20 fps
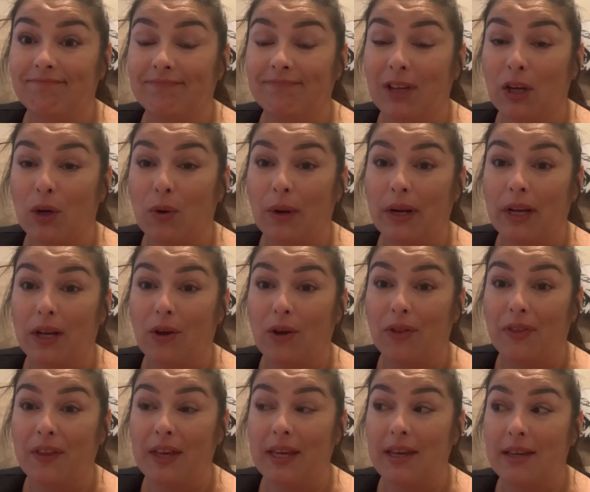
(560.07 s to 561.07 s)
their critical
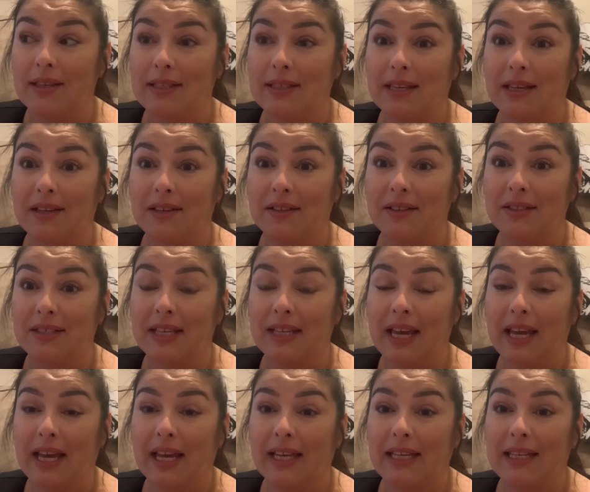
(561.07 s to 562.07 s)
thinking skills
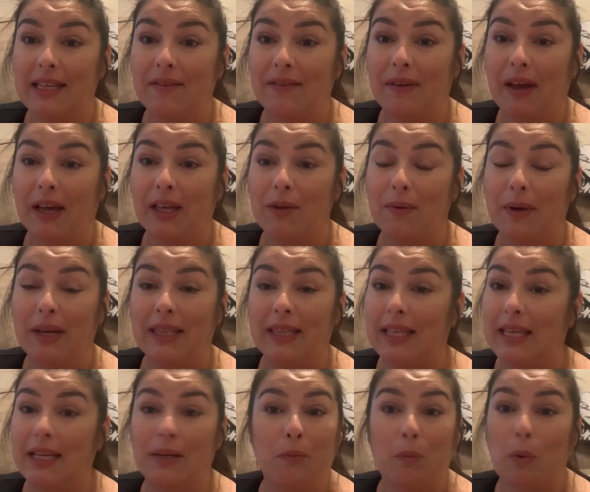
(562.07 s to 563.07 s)
and evaluate
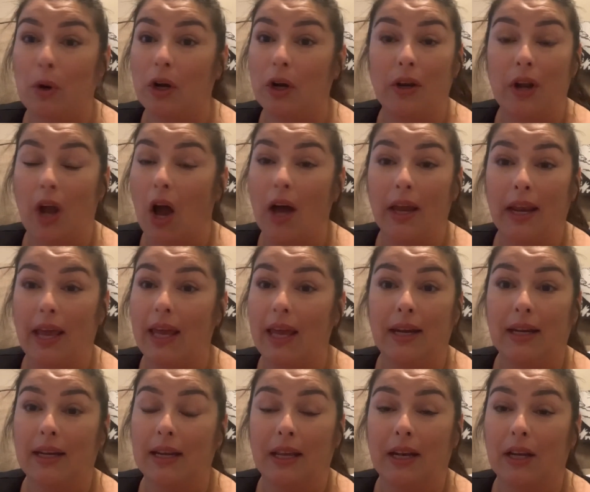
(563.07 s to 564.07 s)
that we're not
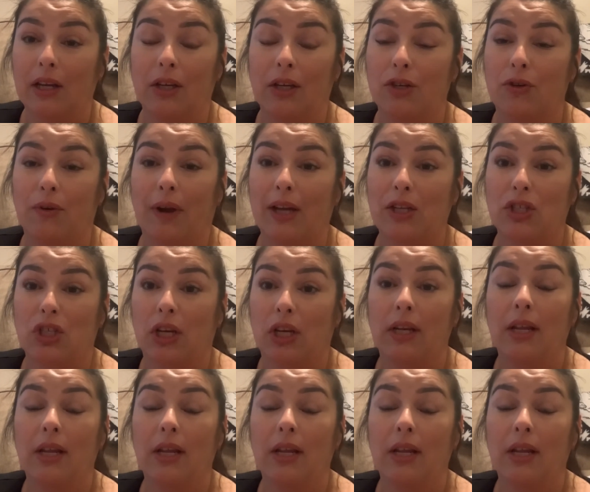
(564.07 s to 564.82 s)
headed in a good direction.